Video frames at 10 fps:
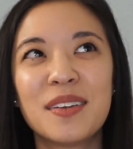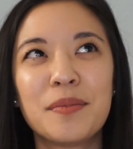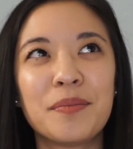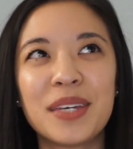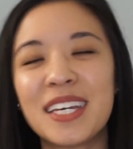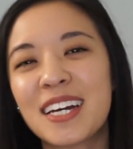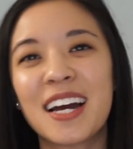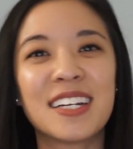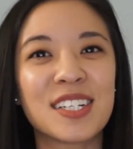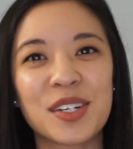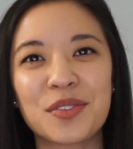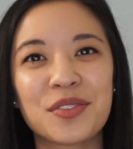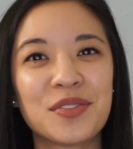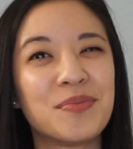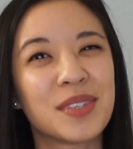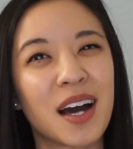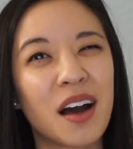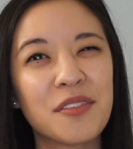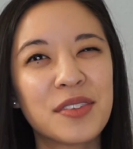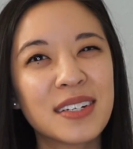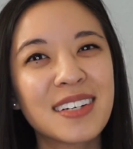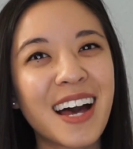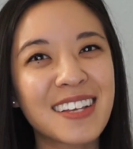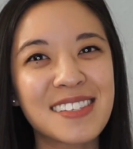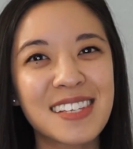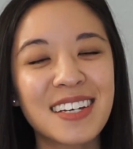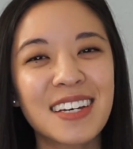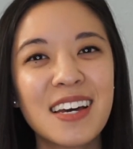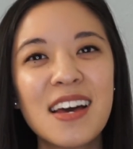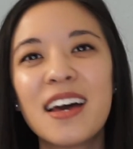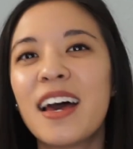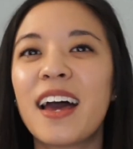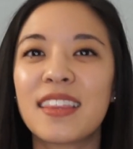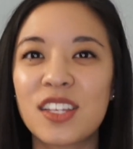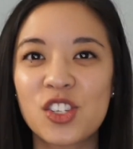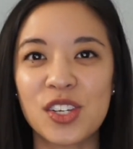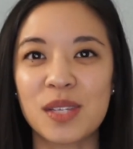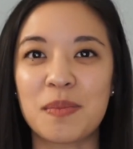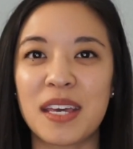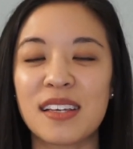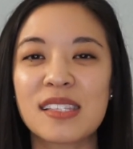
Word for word: me kind of not feel as sick and that's just me.